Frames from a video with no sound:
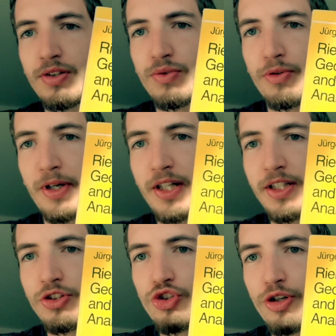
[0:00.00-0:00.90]

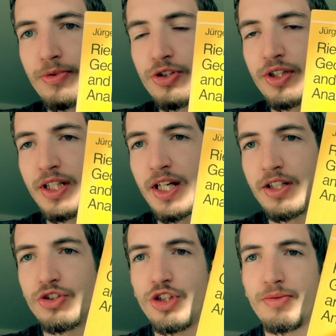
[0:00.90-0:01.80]
Riemannian geometry
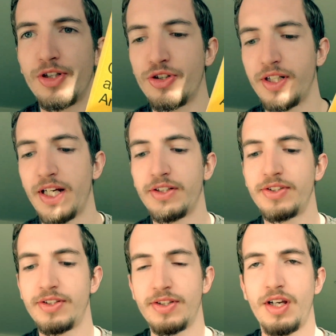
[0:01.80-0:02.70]
and geometric
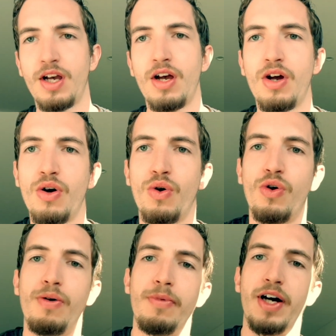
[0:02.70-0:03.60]
analysis,
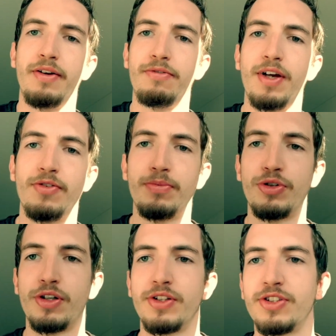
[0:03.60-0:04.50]
or my favorite
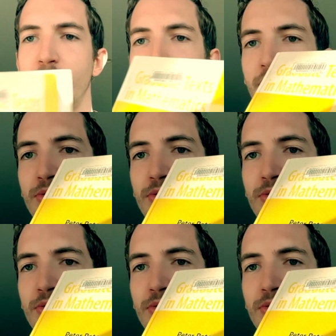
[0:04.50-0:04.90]
book on the subject,